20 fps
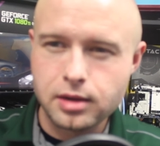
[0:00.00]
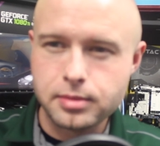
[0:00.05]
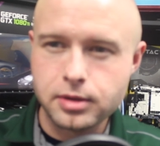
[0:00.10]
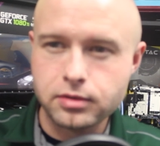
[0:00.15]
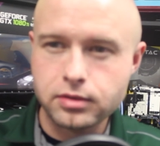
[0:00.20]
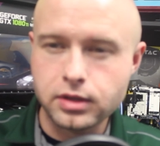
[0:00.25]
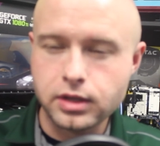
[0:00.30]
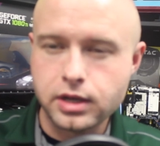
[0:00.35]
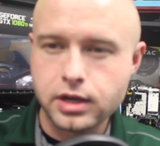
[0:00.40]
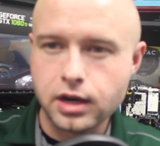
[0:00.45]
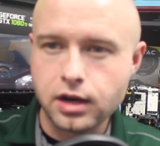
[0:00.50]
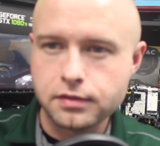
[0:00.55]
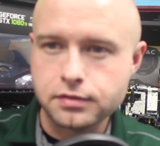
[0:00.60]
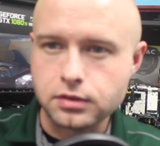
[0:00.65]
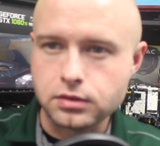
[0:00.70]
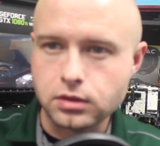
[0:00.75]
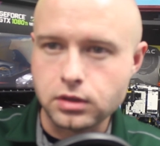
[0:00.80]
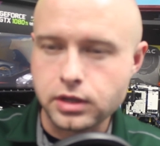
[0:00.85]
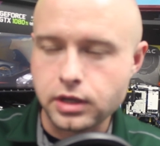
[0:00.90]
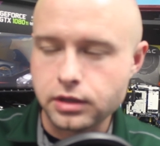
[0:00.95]
to be really
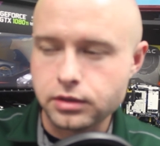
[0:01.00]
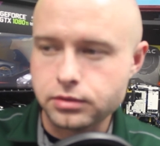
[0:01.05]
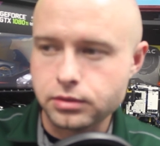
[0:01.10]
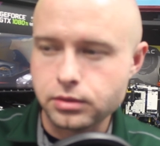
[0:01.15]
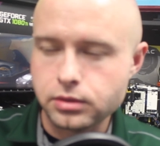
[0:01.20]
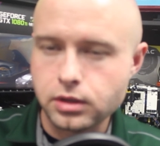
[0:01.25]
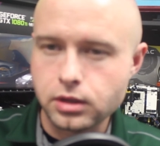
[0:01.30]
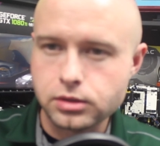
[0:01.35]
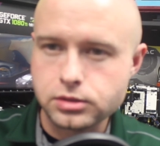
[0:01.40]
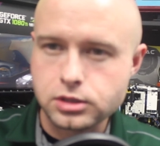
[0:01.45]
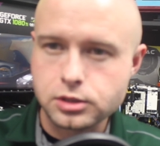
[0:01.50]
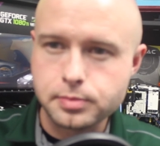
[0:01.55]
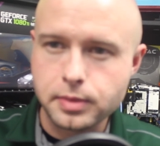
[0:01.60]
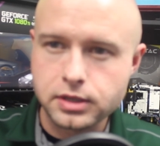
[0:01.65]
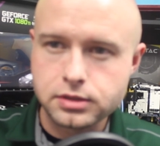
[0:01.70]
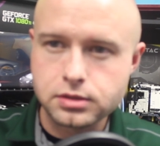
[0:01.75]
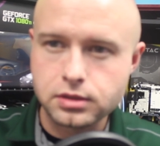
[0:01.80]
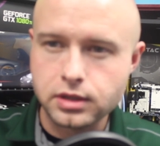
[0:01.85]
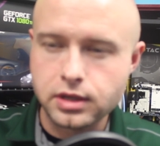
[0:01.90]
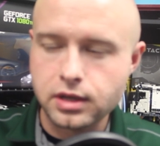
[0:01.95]
careful looking through those,
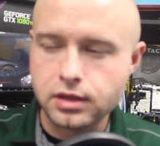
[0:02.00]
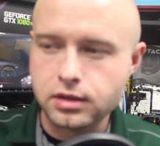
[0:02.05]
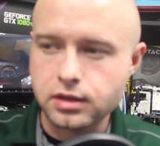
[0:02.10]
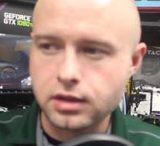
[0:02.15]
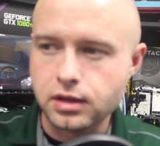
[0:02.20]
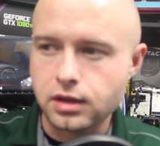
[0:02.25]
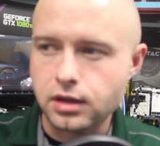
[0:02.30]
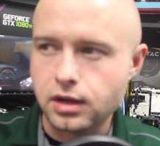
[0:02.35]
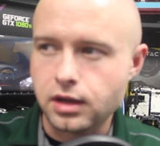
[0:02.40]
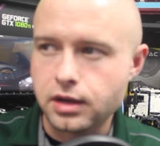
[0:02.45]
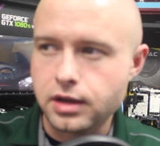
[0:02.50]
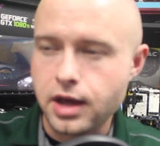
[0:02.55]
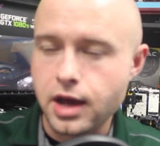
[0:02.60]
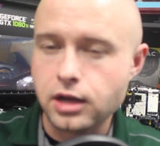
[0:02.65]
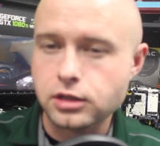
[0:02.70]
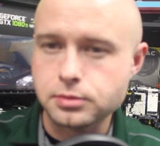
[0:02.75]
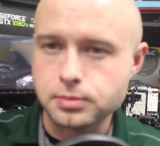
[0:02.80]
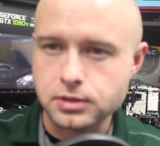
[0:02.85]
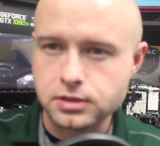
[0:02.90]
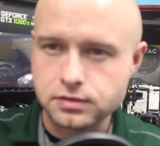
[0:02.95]
especially in the
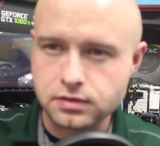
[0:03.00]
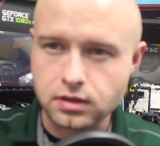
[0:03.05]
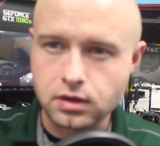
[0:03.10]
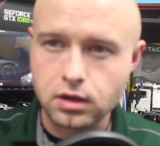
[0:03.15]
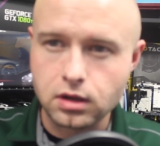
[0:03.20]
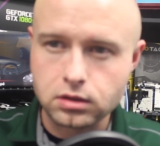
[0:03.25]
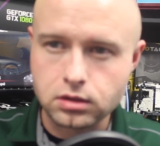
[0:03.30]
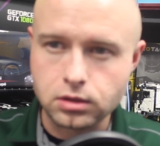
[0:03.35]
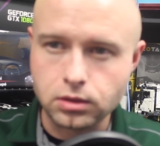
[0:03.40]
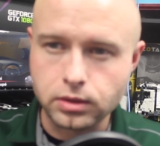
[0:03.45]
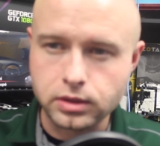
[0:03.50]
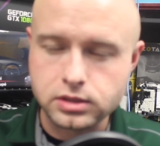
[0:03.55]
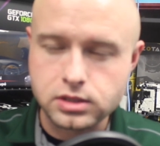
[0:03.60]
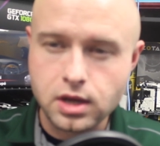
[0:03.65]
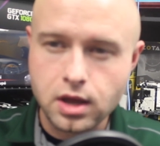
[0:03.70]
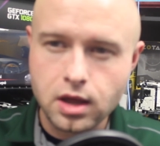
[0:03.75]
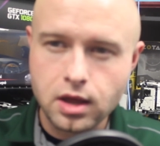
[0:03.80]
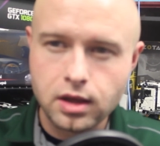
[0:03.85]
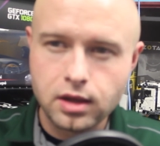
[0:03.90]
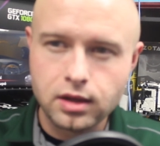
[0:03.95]
announcements for altcoins.